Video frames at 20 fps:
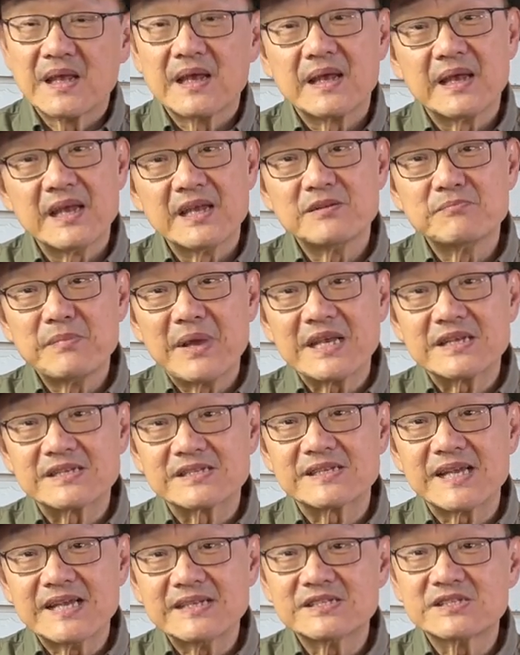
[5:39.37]
It makes
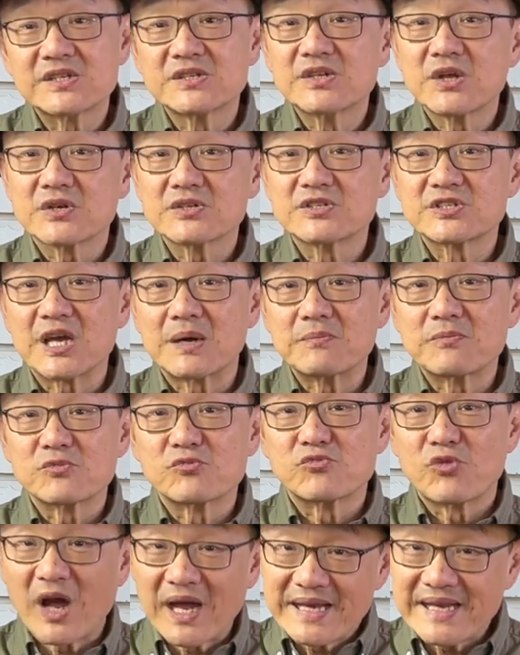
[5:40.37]
sense to not jump
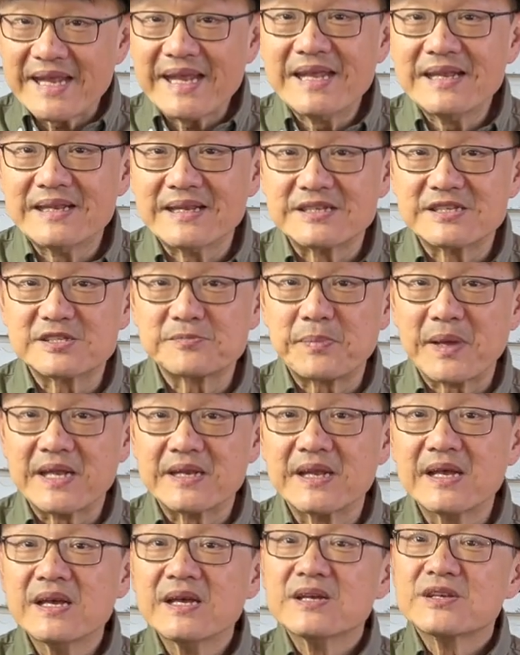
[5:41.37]
right in and
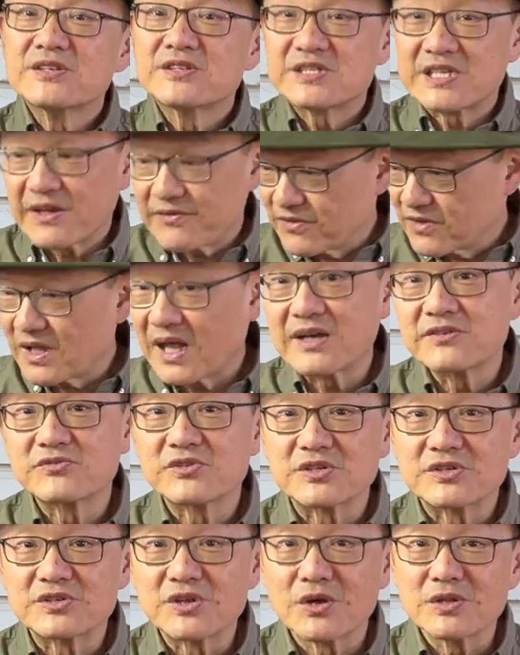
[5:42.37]
spend several
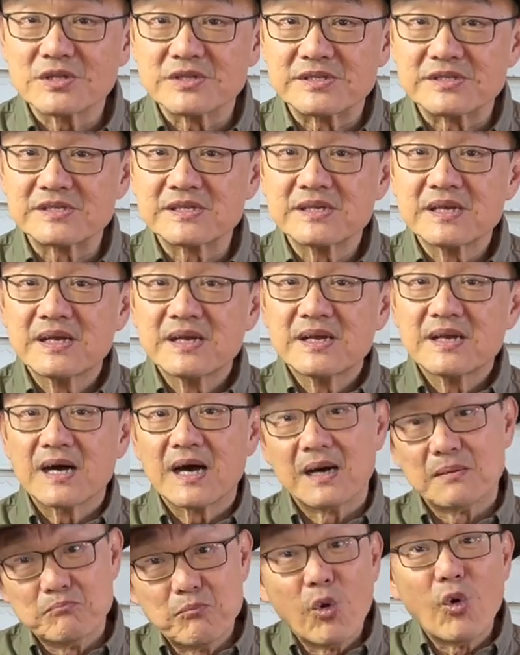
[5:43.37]
hundred dollars
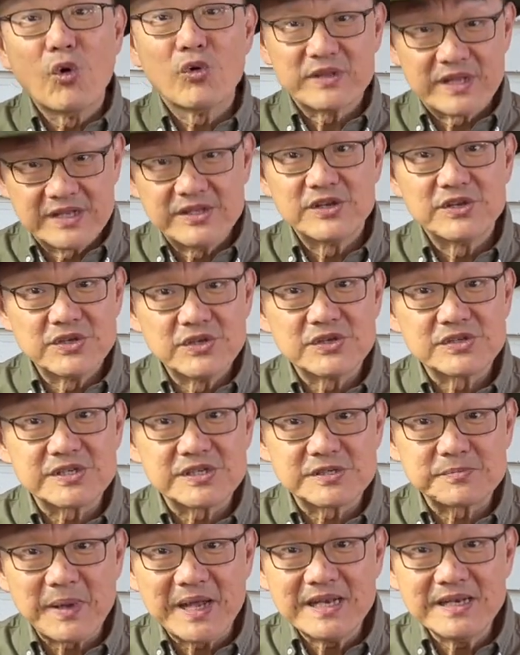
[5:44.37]
uh, more than you're used to
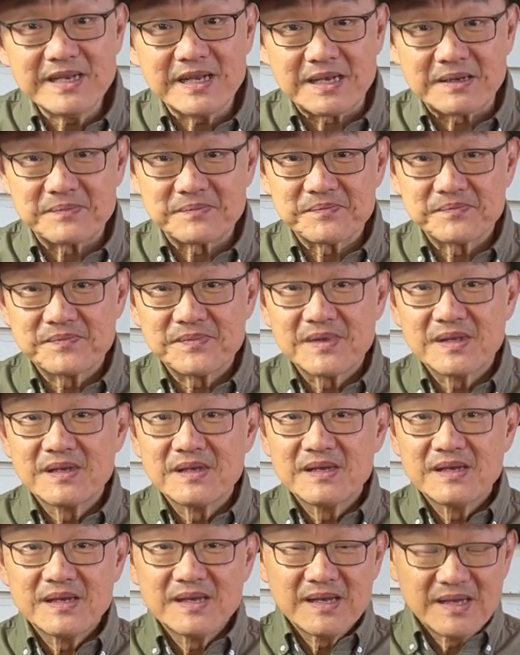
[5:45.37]
spending.
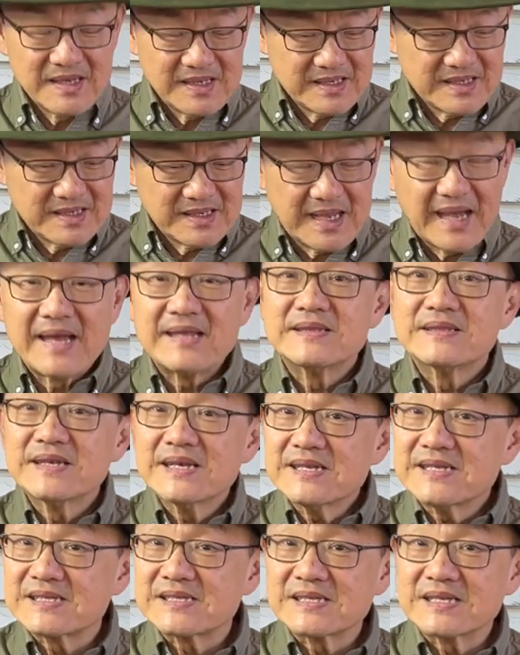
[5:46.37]
And
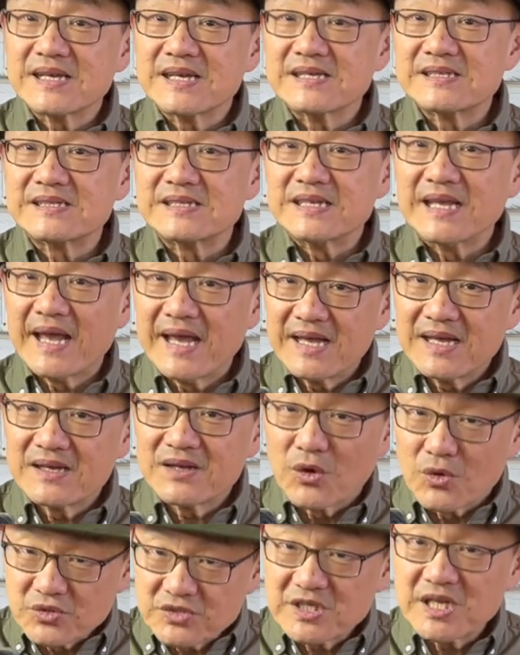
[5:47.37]
this is the
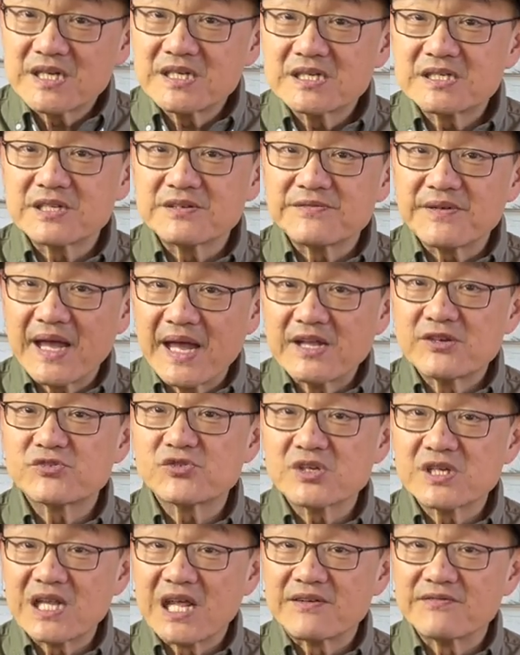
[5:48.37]
alternative
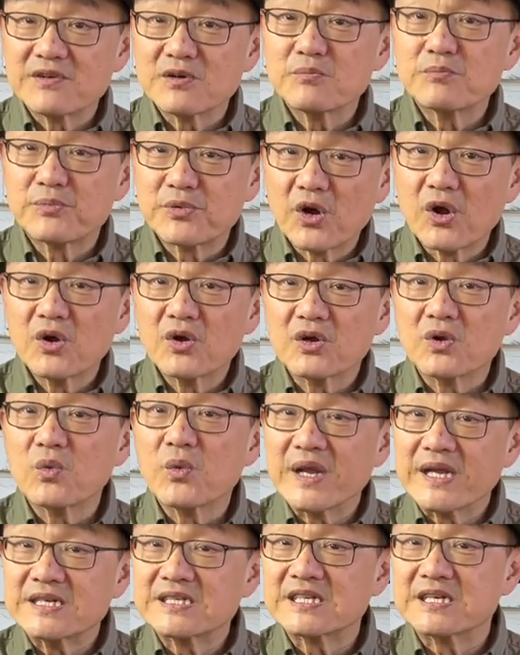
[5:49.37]
entry-level Brogue
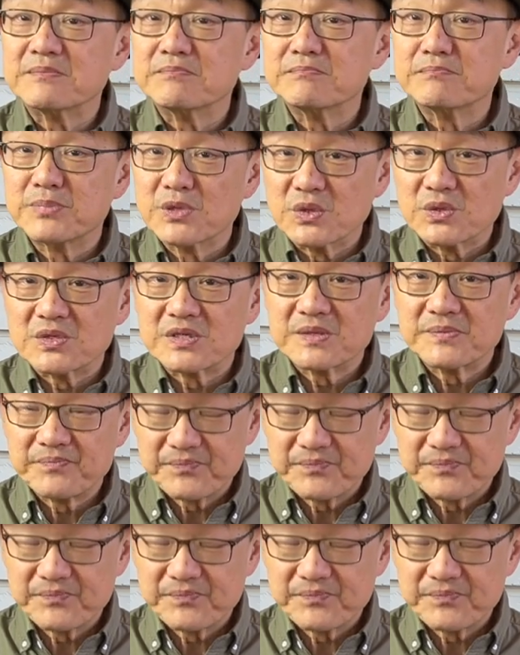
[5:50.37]
wingtip boot.